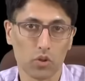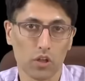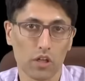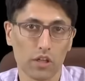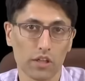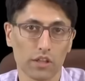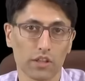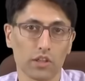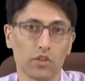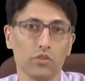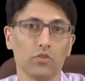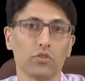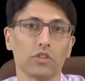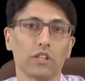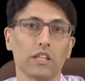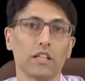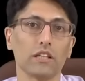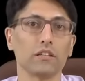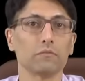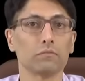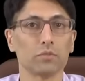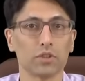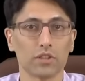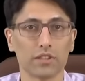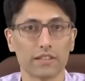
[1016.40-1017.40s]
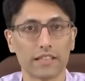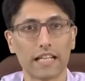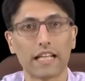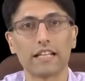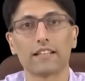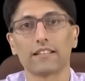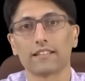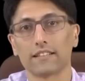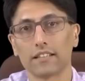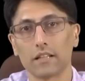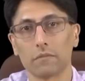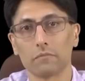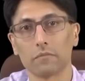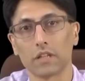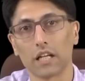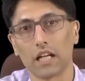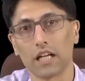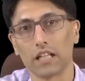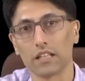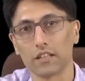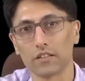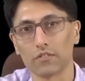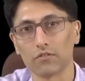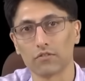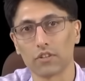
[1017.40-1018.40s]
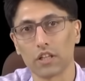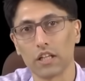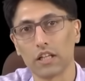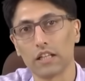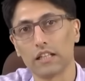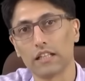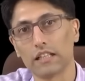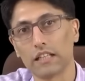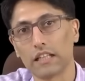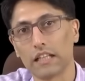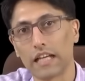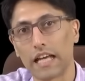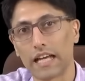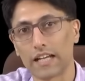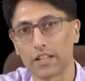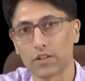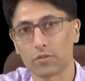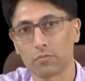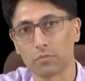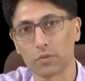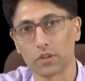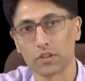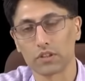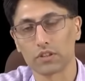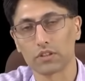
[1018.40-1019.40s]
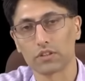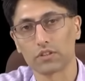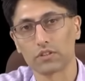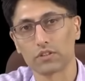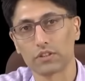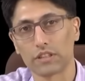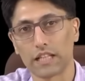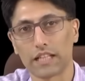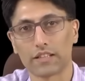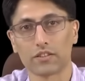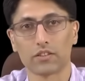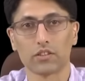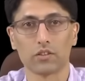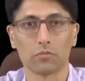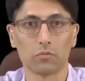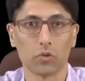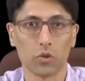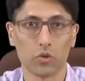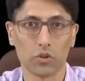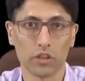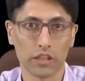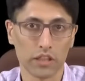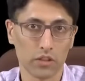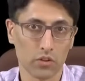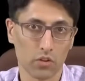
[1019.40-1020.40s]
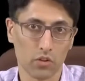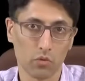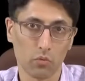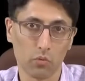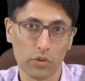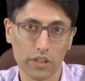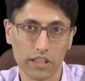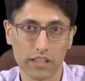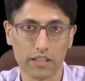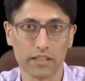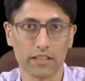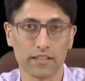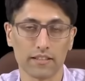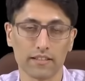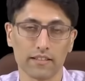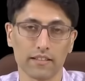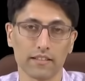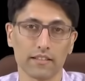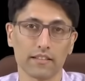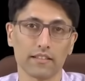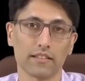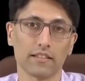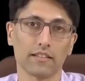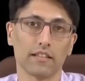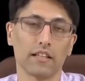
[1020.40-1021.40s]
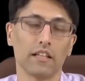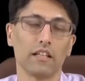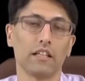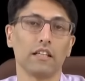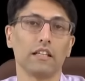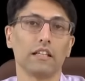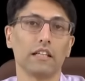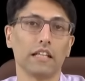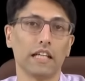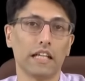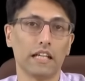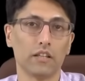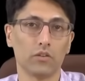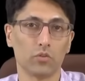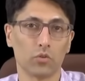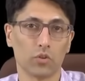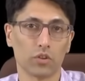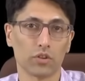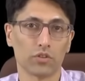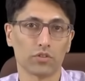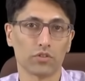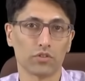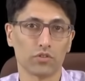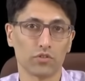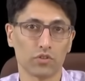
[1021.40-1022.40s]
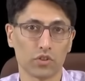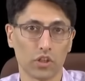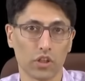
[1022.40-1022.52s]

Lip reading: who are accusing present some kind of expert testimony or witnesses in order to